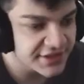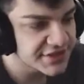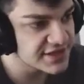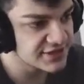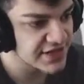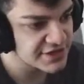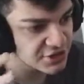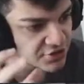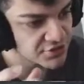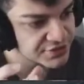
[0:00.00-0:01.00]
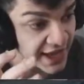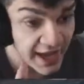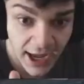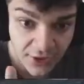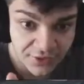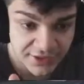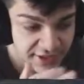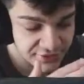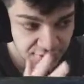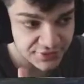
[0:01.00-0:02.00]
They know now that
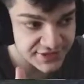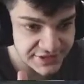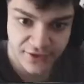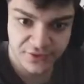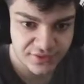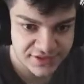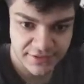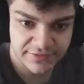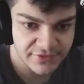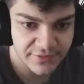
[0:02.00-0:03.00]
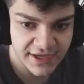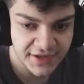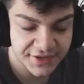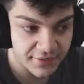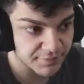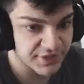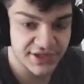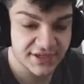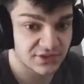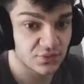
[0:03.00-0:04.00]
you know this. Now you want to summon for Magelda. But
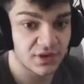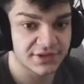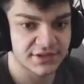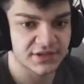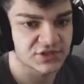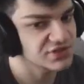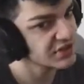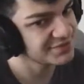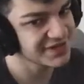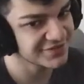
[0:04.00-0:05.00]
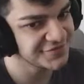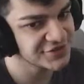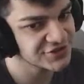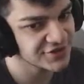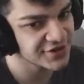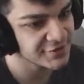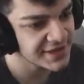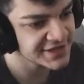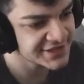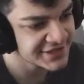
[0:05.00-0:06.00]
guess what? She's going to be unfeatured on the
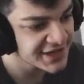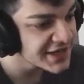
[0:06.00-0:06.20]
banner.